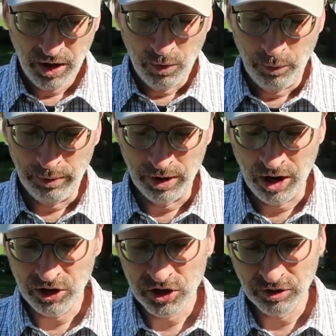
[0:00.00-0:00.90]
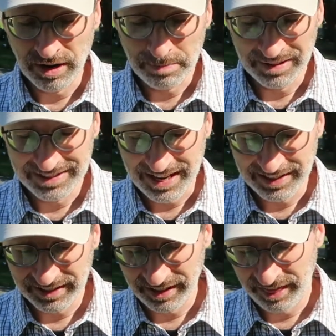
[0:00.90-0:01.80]
We would also
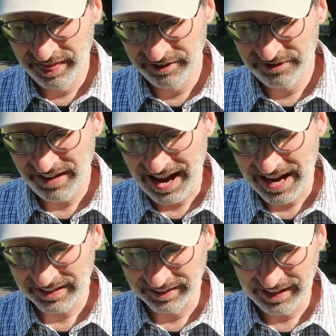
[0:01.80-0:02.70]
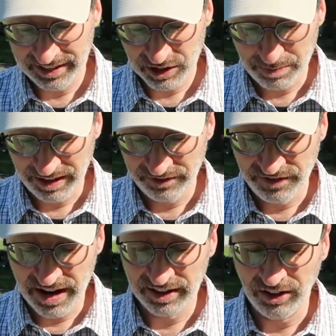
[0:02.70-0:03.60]
represent the fact that it's been a
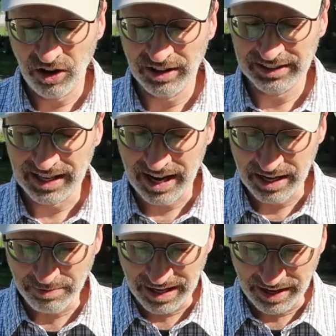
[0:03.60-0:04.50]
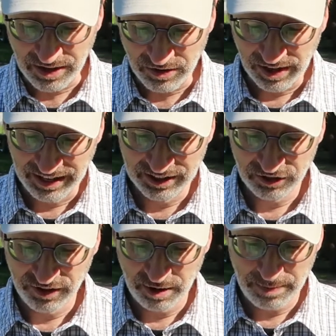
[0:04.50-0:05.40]
very long time now, and it's
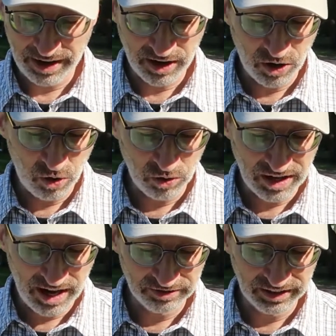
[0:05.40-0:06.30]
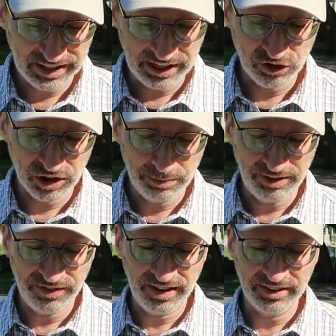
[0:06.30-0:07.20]
felt by our whole congregation to be
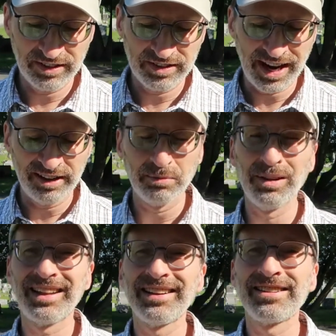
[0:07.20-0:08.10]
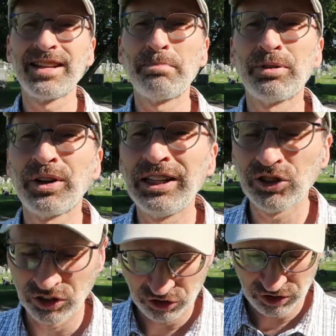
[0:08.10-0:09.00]
very desirable that a
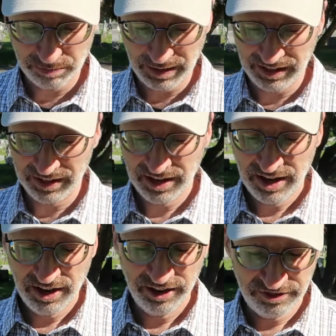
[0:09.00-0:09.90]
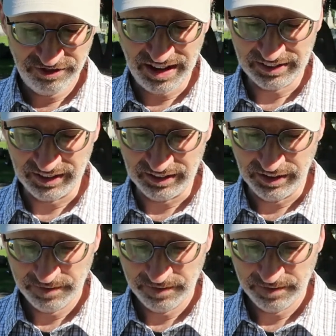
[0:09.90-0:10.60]
separation should be effected.